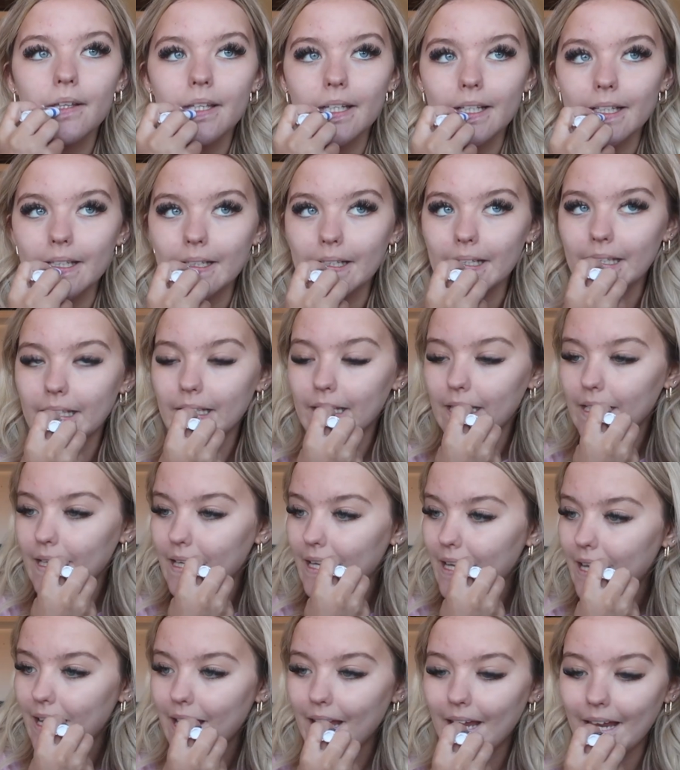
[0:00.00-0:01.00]
I just
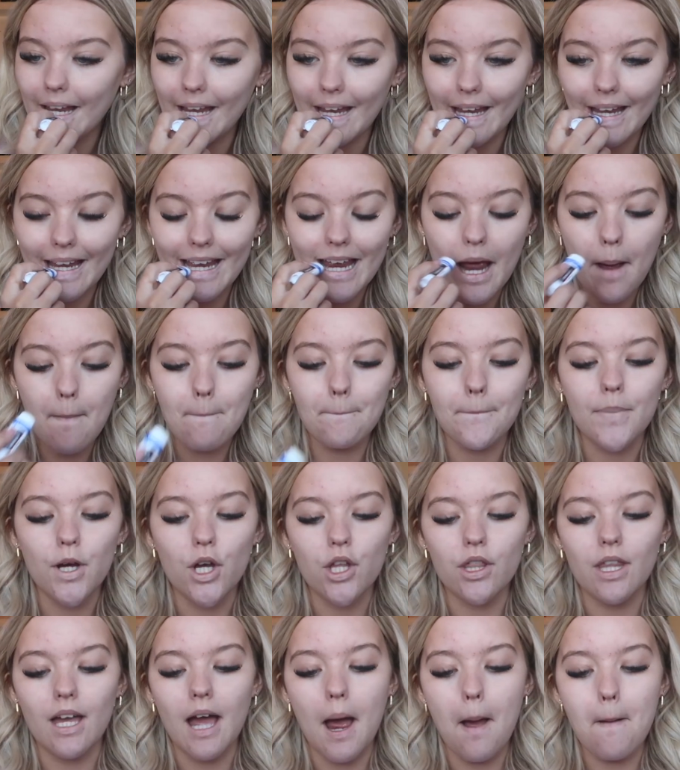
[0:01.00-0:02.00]

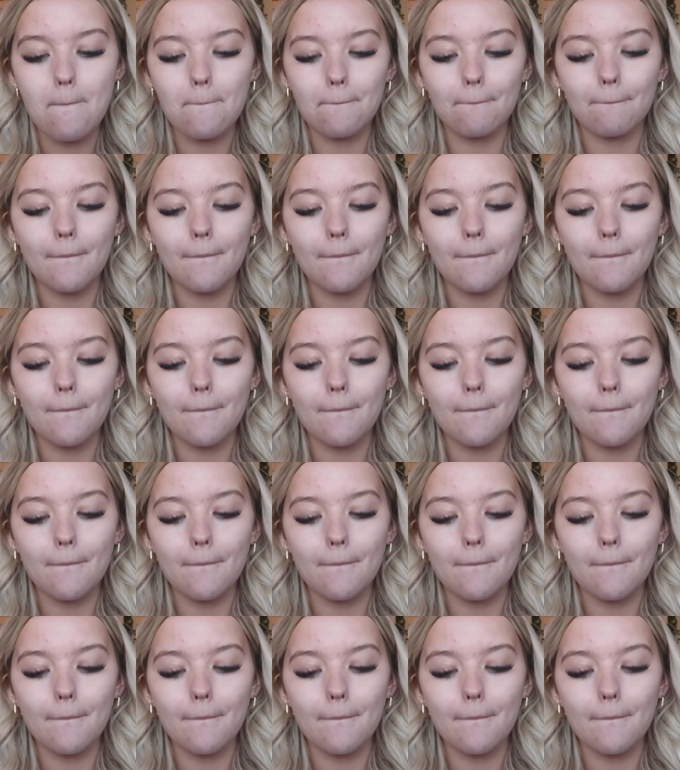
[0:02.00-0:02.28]
put that.